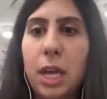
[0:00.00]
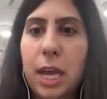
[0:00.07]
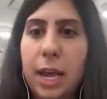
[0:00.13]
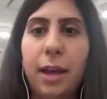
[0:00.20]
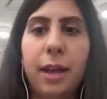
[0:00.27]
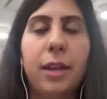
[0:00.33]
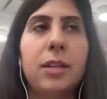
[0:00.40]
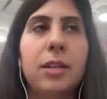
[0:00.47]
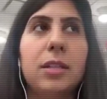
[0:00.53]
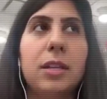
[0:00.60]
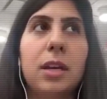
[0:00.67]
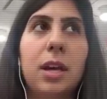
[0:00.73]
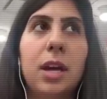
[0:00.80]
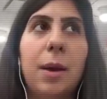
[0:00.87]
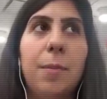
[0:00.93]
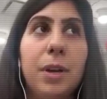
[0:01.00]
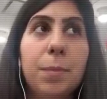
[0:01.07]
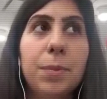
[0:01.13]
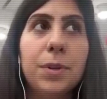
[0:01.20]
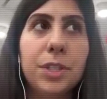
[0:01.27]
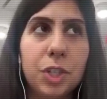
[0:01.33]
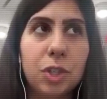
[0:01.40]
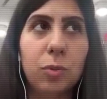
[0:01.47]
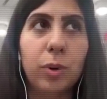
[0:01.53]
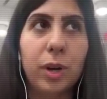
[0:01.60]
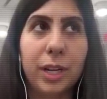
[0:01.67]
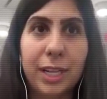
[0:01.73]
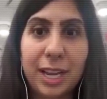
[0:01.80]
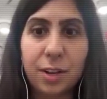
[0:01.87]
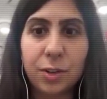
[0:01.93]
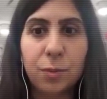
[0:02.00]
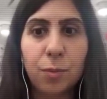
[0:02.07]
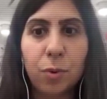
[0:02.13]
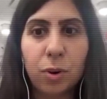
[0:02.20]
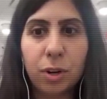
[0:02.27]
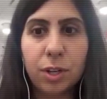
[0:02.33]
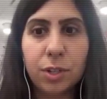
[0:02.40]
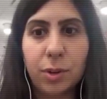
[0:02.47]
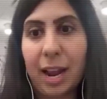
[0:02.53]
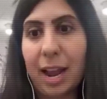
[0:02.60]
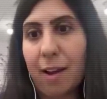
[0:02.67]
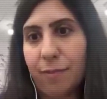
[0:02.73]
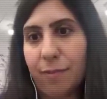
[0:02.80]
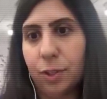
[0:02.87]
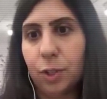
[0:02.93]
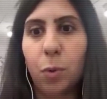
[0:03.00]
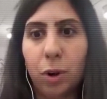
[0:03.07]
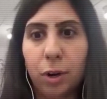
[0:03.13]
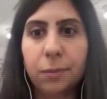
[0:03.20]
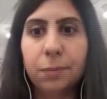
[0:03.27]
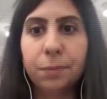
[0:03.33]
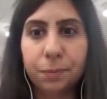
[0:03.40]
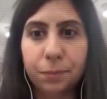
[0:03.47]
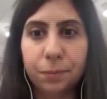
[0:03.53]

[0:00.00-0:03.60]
And I'm in a position where I can do more, so I have to do more.